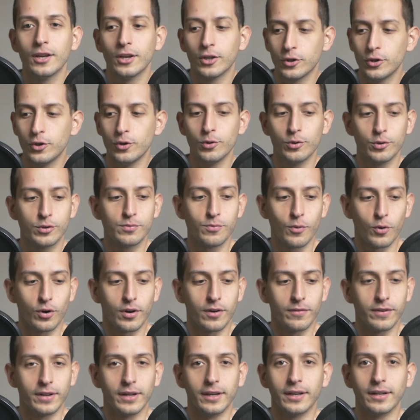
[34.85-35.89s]
use more
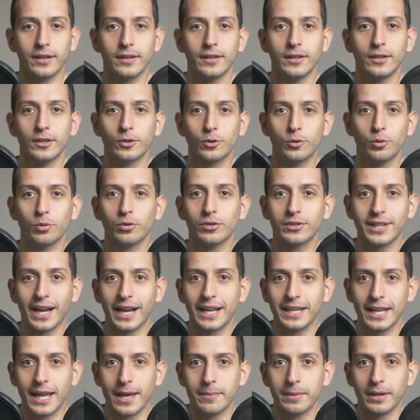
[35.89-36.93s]
of a cool
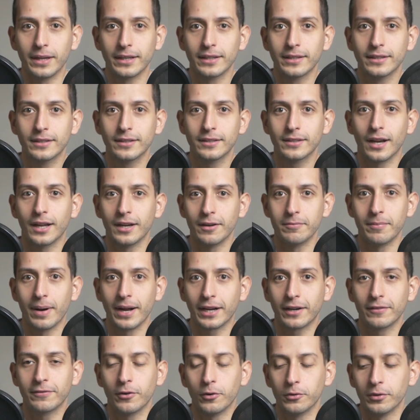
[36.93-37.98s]
dynamic kind of
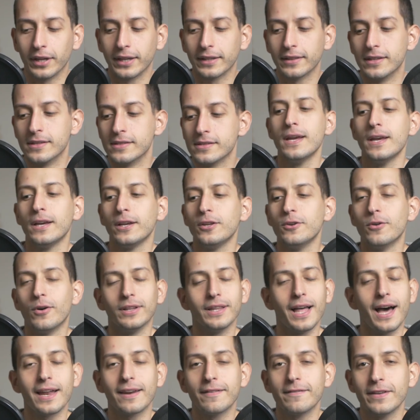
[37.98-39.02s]
microphone like this. A
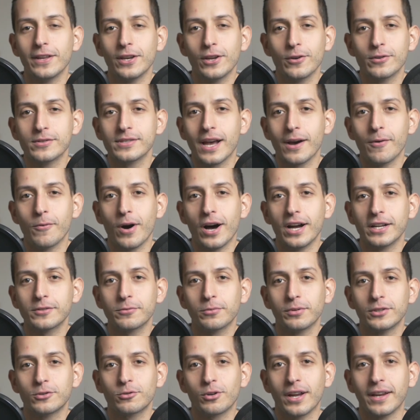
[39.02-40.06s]
lot of videos I watched
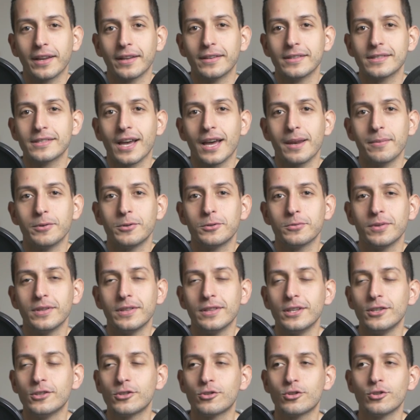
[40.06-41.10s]
when trying to decide between
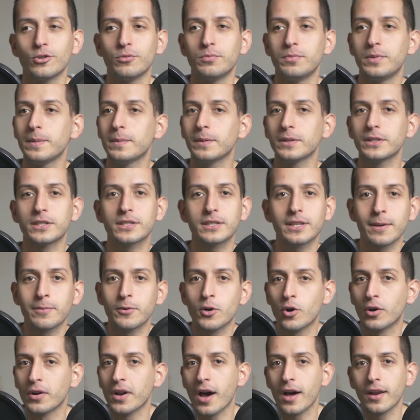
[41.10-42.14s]
these two, people just kept
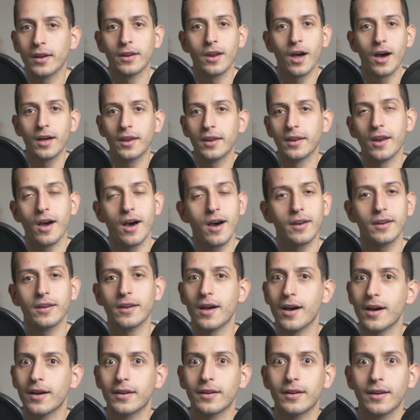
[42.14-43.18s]
going on and on and on and
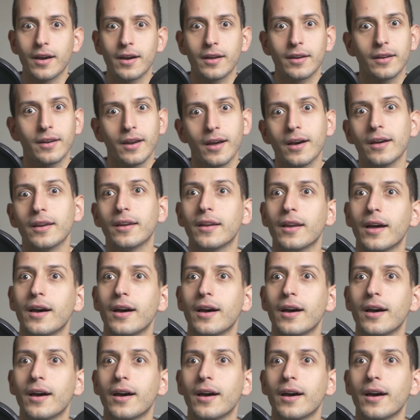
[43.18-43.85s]
on and on and on and